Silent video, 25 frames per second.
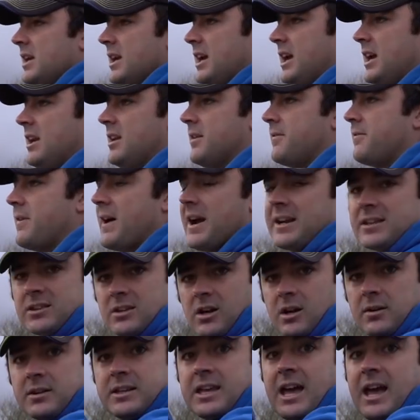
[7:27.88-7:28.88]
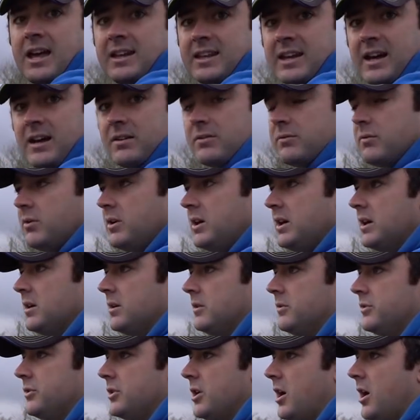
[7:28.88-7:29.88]
in the fact that I'm getting that
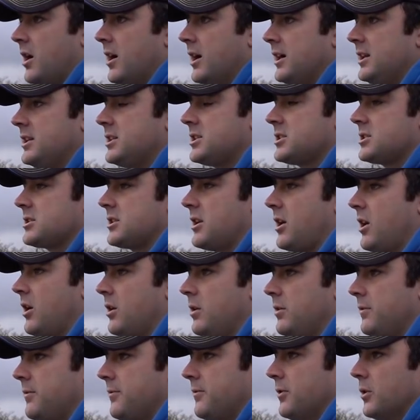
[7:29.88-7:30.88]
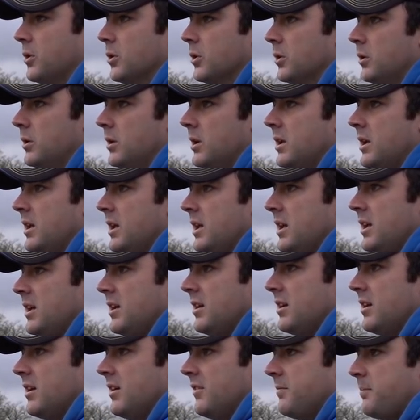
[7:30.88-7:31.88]
real nice slow fall
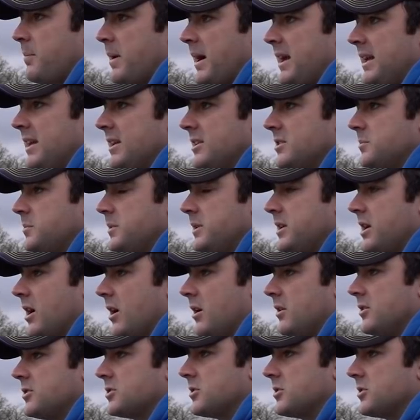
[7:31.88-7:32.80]
of bait as we go.